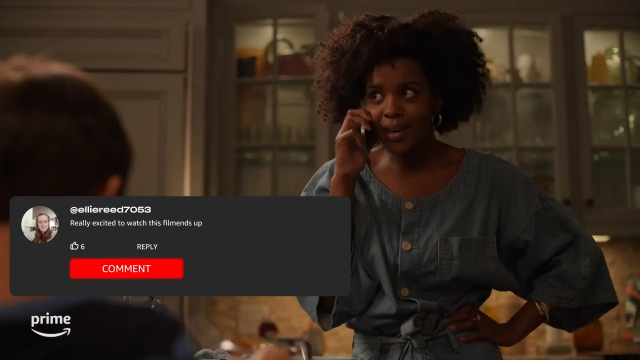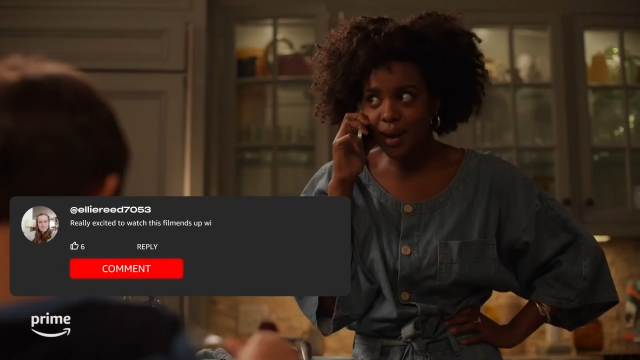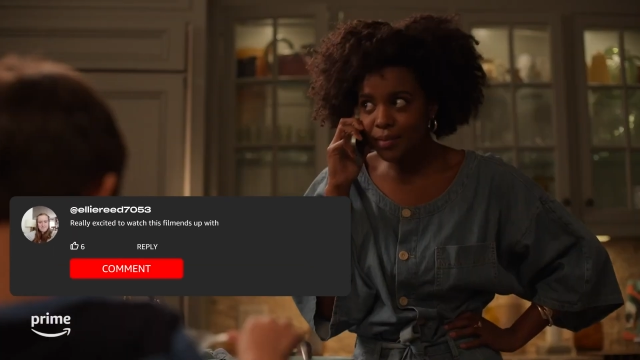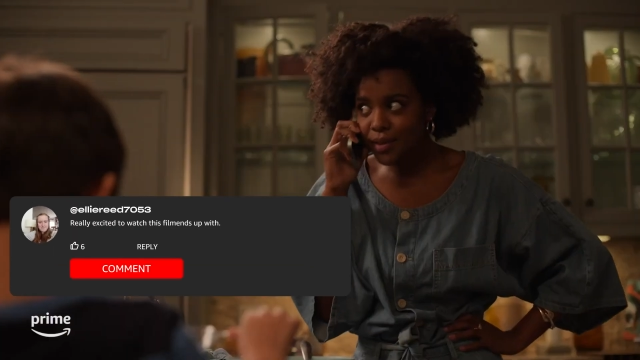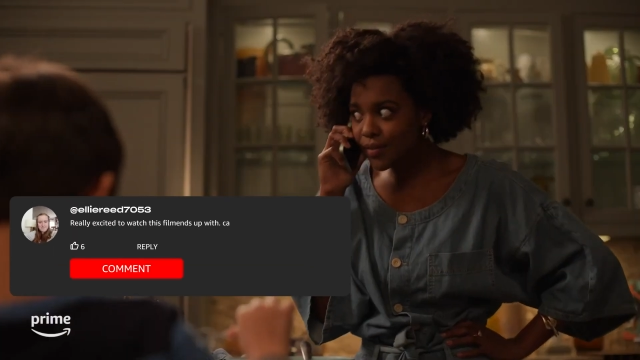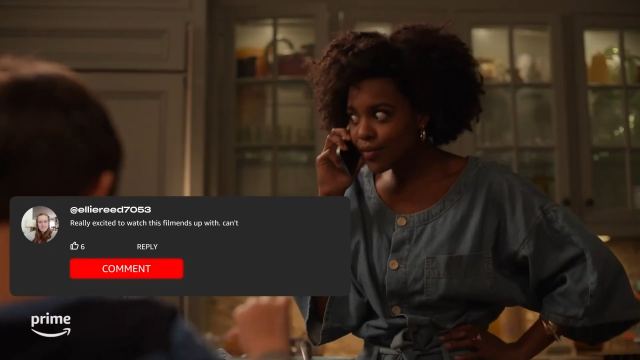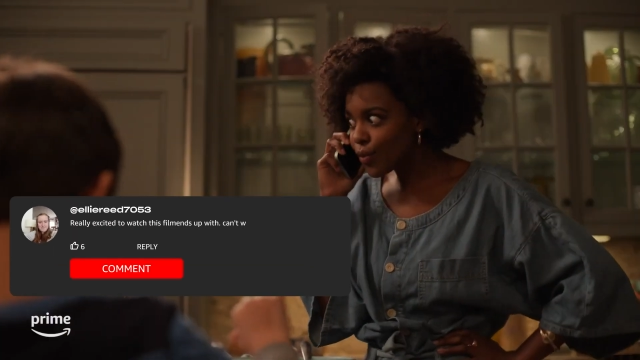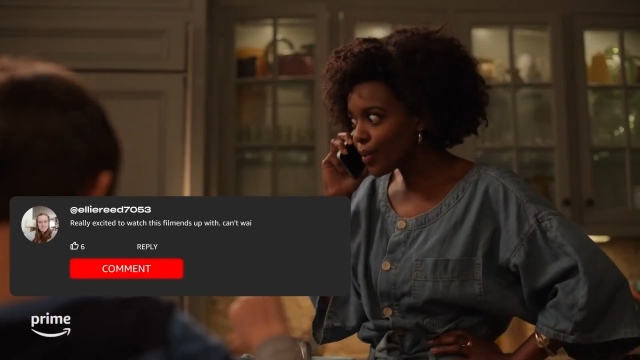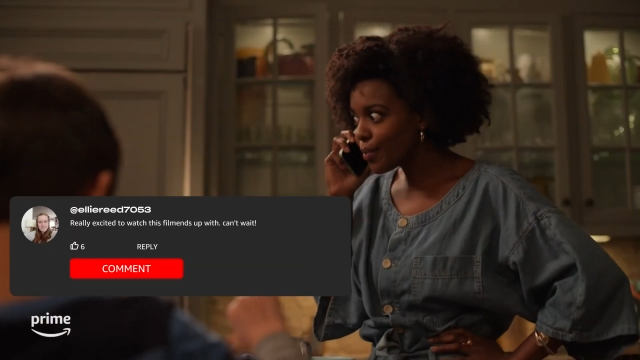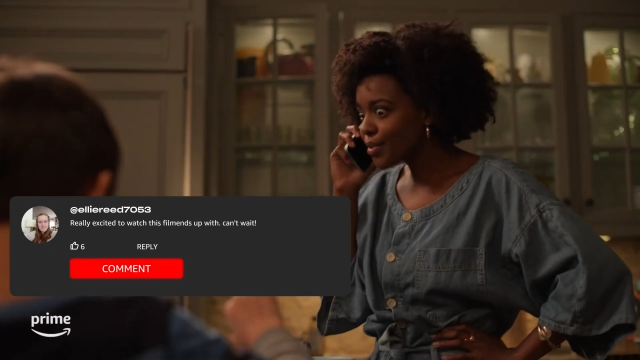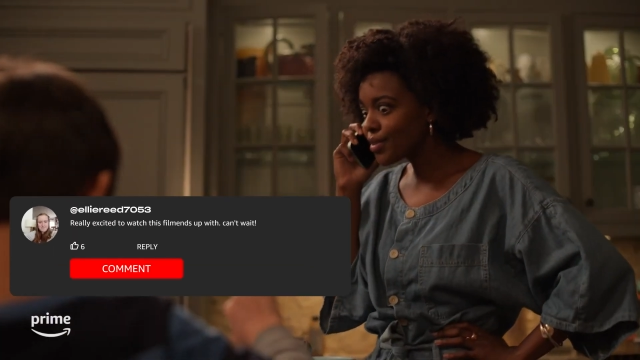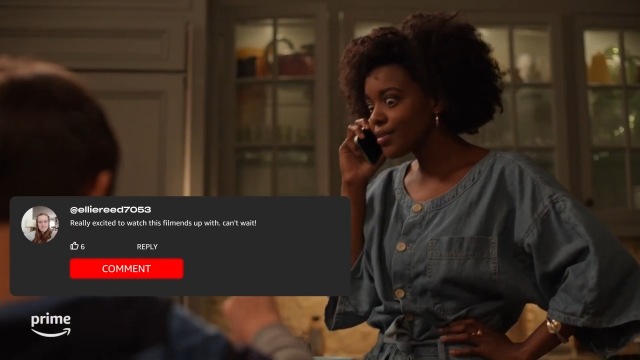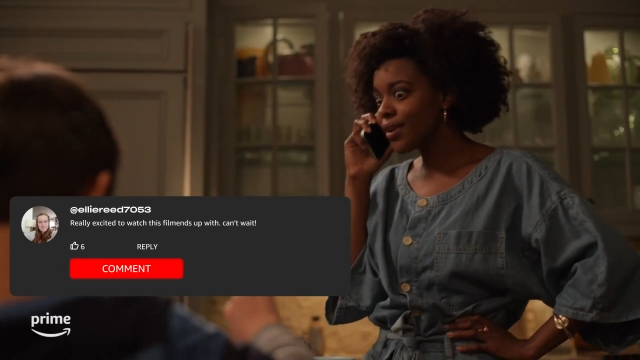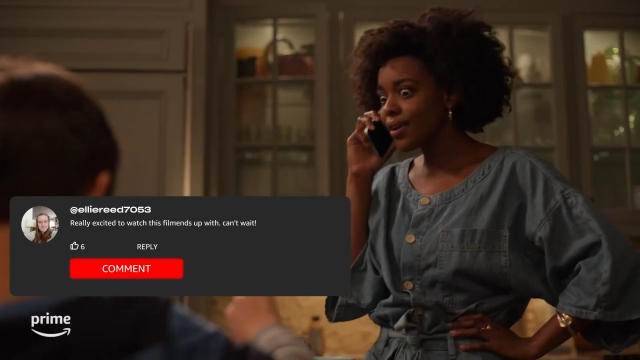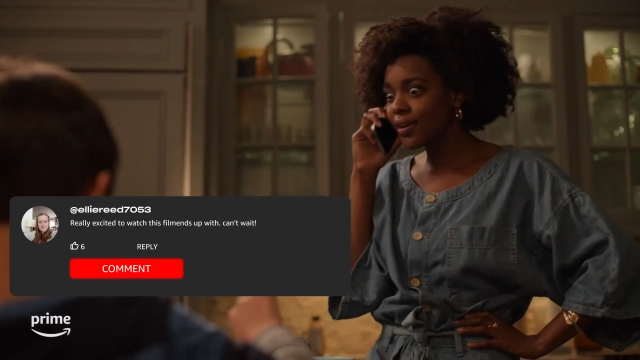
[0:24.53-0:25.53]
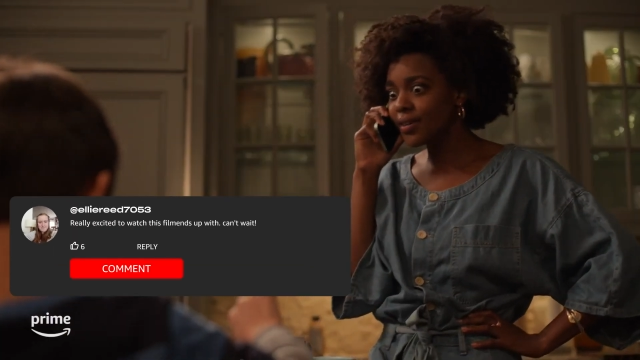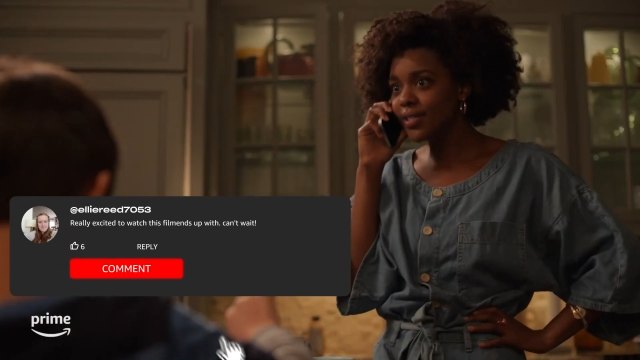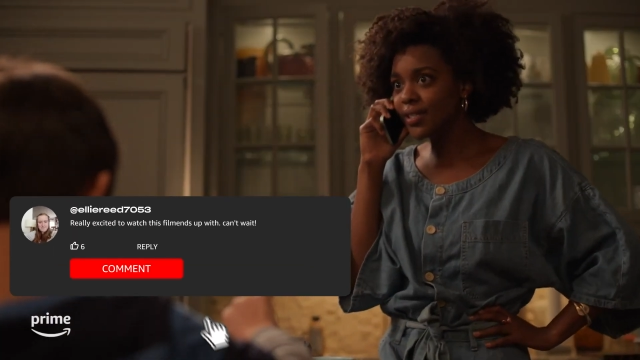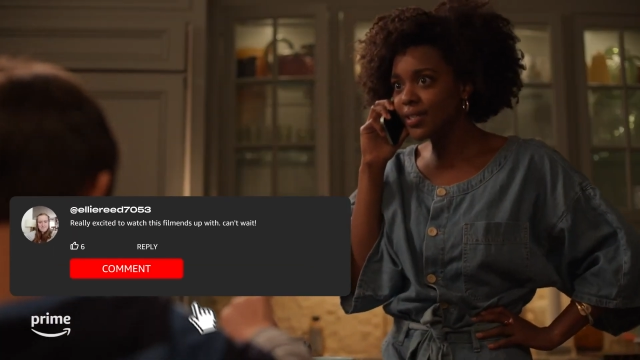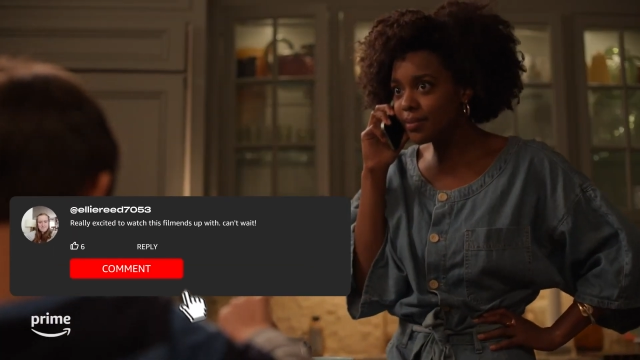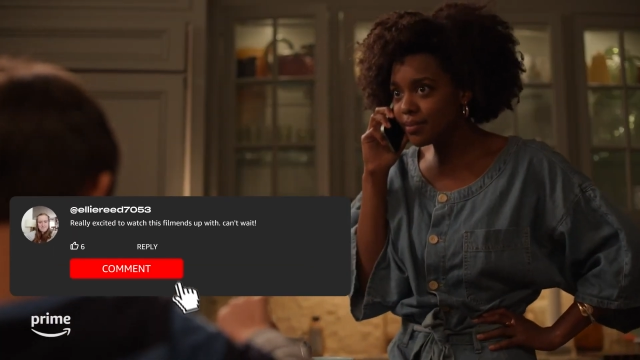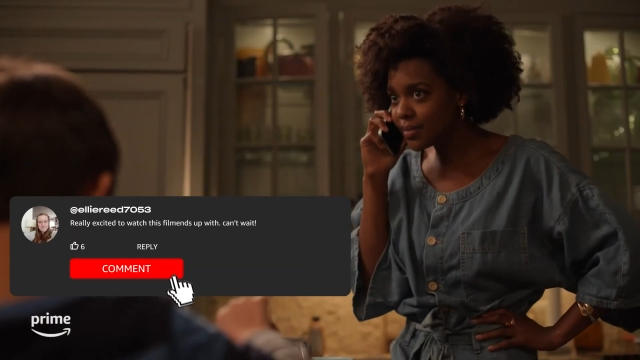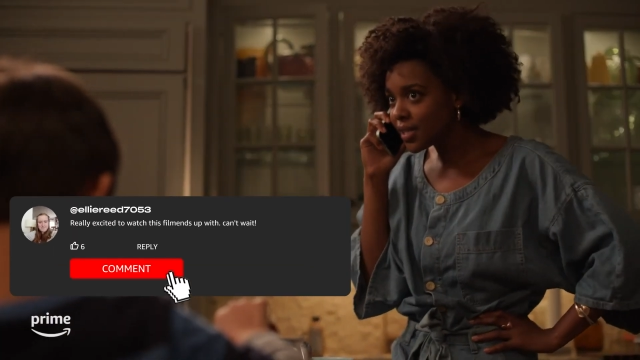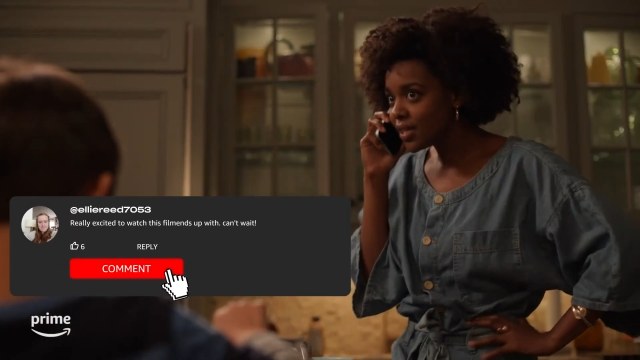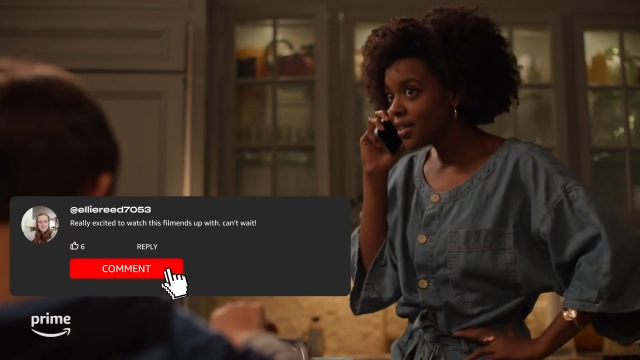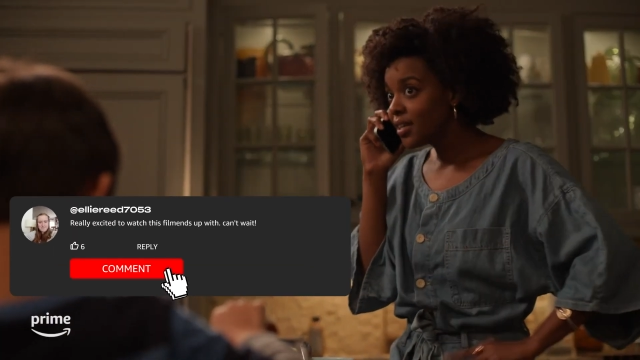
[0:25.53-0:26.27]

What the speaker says: Captain of the women's soccer team?